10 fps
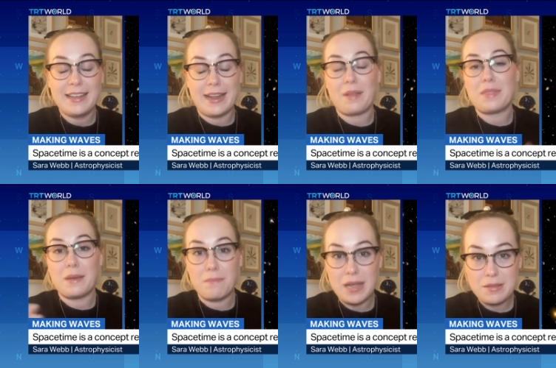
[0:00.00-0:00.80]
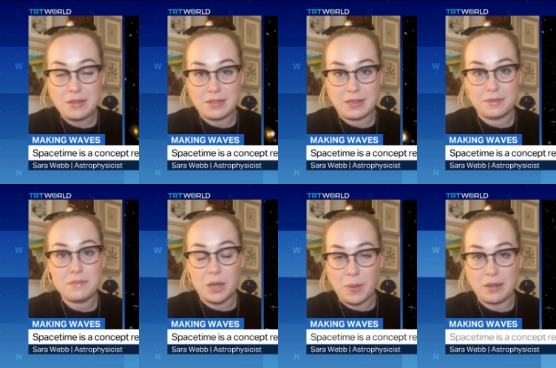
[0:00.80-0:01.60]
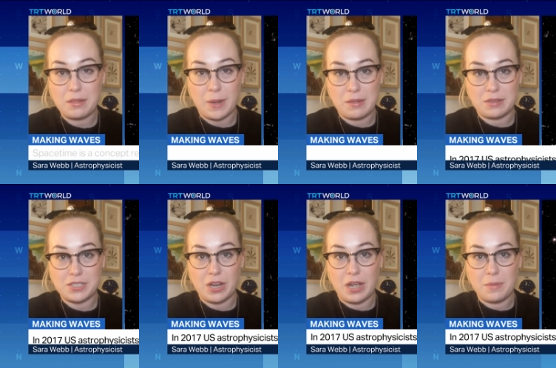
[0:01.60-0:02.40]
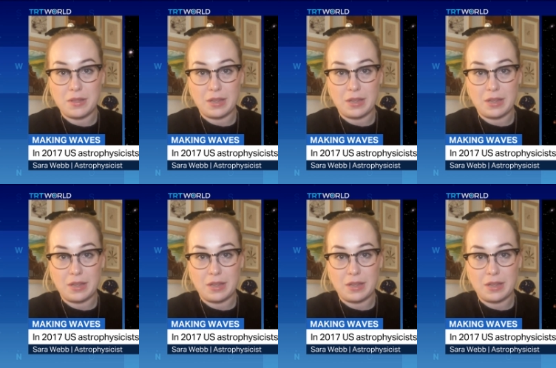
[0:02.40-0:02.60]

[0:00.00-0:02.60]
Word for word: Now, the amazing thing about space and time is